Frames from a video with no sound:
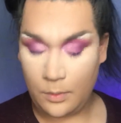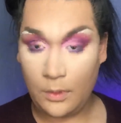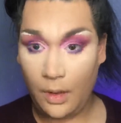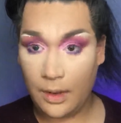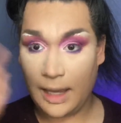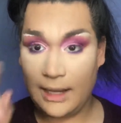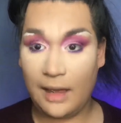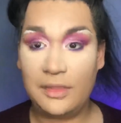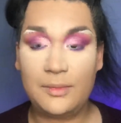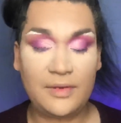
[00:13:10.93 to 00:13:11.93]
Okay,
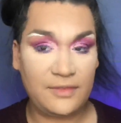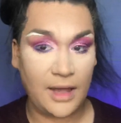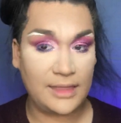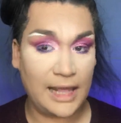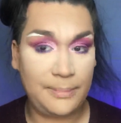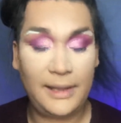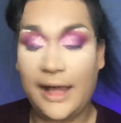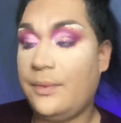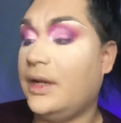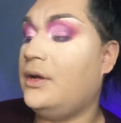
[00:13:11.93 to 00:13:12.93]
now that we've got that
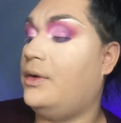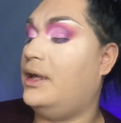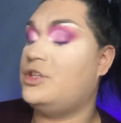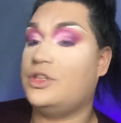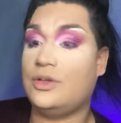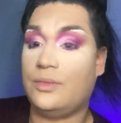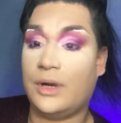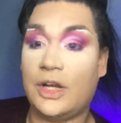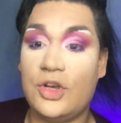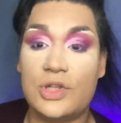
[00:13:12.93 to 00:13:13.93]
applied, we're gonna go ahead and we're
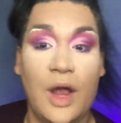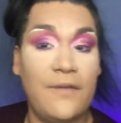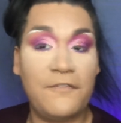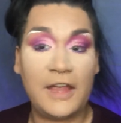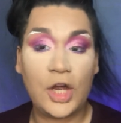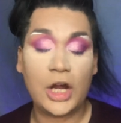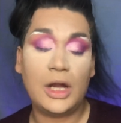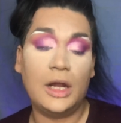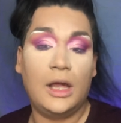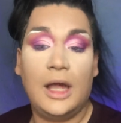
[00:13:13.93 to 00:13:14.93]
gonna use our finger
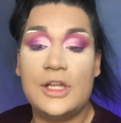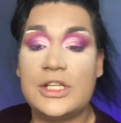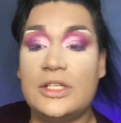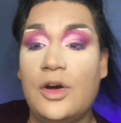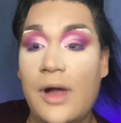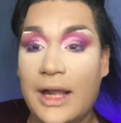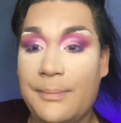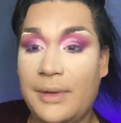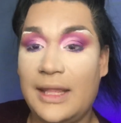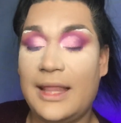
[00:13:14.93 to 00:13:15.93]
just to go ahead and
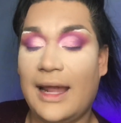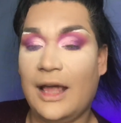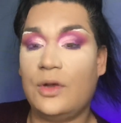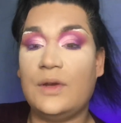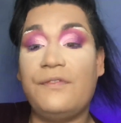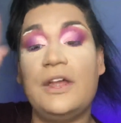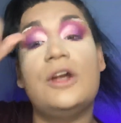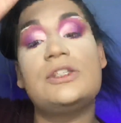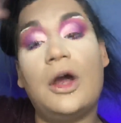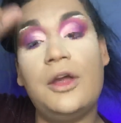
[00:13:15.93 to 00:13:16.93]
blend that out. Your
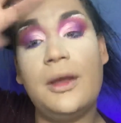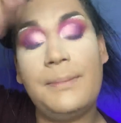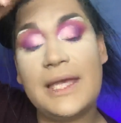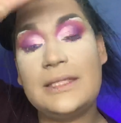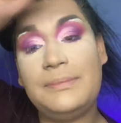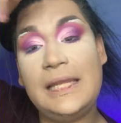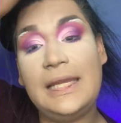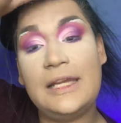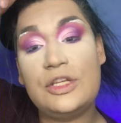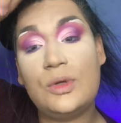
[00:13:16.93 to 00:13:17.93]
fingers are your best
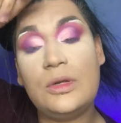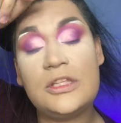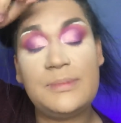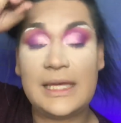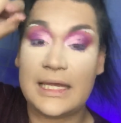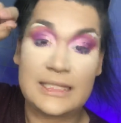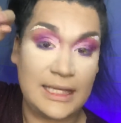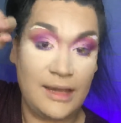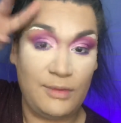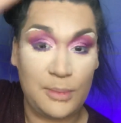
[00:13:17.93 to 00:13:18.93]
blending tools because they
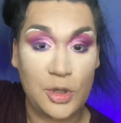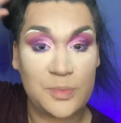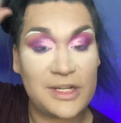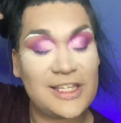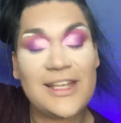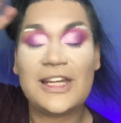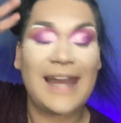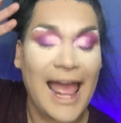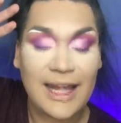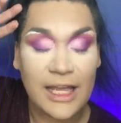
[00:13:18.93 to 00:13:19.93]
give you the most precision
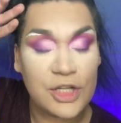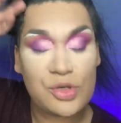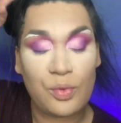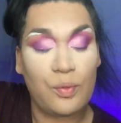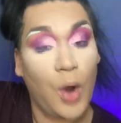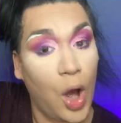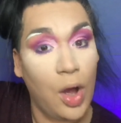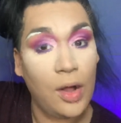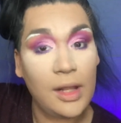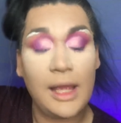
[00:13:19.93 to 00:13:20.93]
and
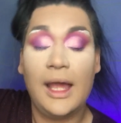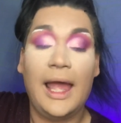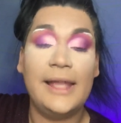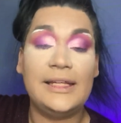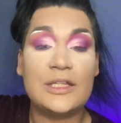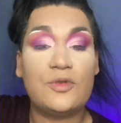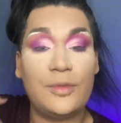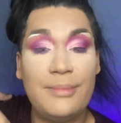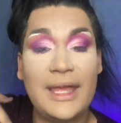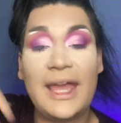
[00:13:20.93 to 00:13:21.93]
control. At least for
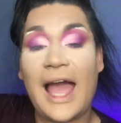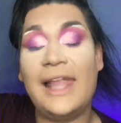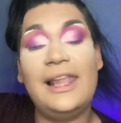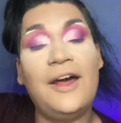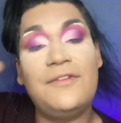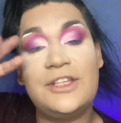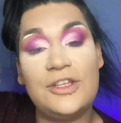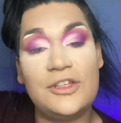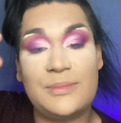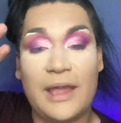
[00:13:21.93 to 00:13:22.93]
me, I love to
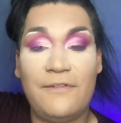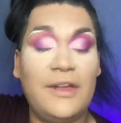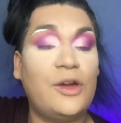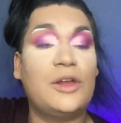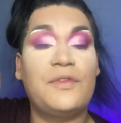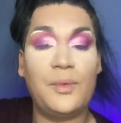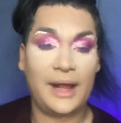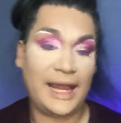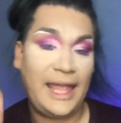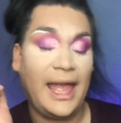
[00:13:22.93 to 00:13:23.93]
use my fingers for what
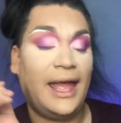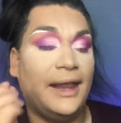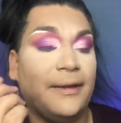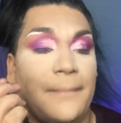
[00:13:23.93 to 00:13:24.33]
I can.